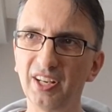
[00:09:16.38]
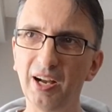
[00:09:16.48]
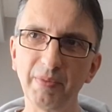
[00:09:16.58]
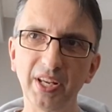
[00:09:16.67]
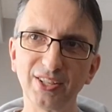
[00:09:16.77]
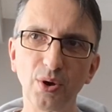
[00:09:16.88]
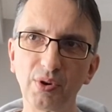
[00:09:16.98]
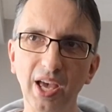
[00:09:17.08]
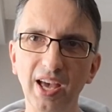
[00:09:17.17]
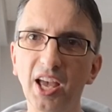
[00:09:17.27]
I mean, it's
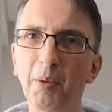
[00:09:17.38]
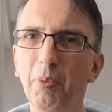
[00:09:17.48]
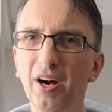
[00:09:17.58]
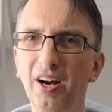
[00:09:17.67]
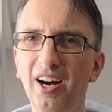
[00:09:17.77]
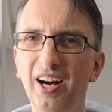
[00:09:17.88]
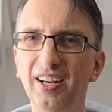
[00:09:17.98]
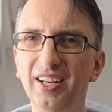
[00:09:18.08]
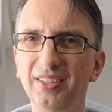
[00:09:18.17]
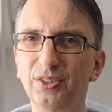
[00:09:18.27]
okay, but
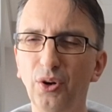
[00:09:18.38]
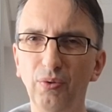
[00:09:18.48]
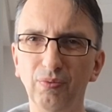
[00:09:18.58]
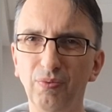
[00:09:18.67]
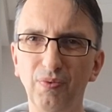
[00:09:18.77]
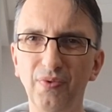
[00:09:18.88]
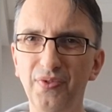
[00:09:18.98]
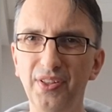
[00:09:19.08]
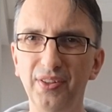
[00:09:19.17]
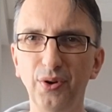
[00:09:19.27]

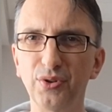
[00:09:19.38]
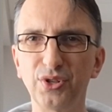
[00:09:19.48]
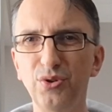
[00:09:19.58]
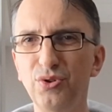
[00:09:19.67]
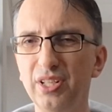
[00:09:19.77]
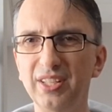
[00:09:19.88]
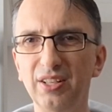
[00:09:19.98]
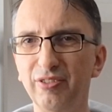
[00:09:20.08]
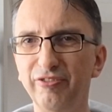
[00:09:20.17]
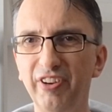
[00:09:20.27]
those usually
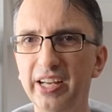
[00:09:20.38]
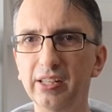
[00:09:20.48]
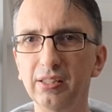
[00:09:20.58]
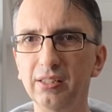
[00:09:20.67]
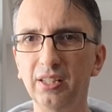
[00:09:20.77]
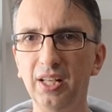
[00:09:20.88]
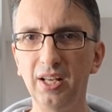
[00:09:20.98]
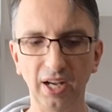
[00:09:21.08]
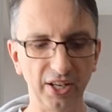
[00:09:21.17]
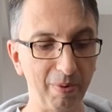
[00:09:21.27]
tend to fail.
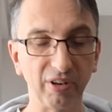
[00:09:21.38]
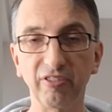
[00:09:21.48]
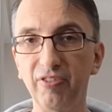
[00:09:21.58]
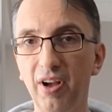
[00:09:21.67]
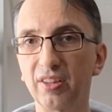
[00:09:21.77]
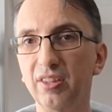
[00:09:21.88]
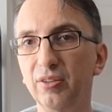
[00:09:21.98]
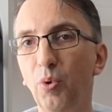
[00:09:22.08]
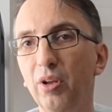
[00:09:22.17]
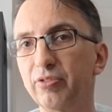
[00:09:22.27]
As a matter of fact,
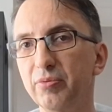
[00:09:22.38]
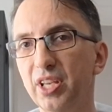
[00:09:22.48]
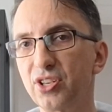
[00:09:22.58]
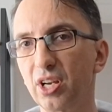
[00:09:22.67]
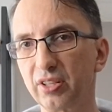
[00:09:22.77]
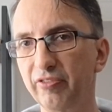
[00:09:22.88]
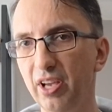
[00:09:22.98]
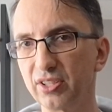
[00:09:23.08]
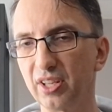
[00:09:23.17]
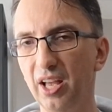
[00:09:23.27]
the one from the HX
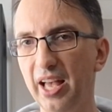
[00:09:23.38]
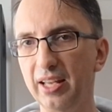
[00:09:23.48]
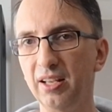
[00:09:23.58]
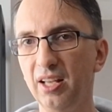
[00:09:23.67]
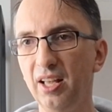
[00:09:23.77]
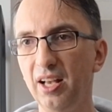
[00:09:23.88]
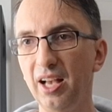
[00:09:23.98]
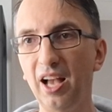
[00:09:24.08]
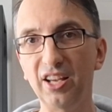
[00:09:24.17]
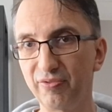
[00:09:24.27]
Effects that I had
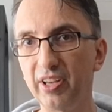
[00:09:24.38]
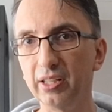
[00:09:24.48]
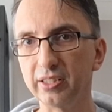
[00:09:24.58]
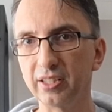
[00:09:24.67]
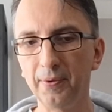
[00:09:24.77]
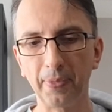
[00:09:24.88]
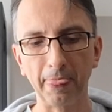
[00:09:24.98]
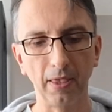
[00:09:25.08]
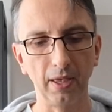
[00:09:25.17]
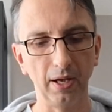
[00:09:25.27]
has failed,
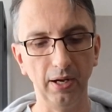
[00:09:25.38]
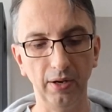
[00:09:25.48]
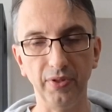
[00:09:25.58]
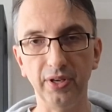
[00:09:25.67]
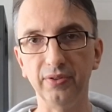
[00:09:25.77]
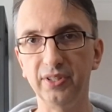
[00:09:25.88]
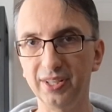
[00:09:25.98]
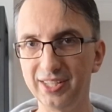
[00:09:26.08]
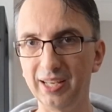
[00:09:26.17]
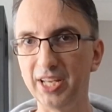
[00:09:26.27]

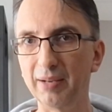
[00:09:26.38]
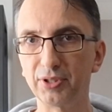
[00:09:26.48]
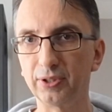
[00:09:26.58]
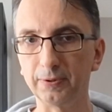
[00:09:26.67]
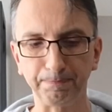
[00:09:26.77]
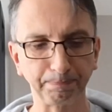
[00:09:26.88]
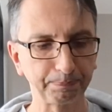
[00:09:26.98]
the adapter.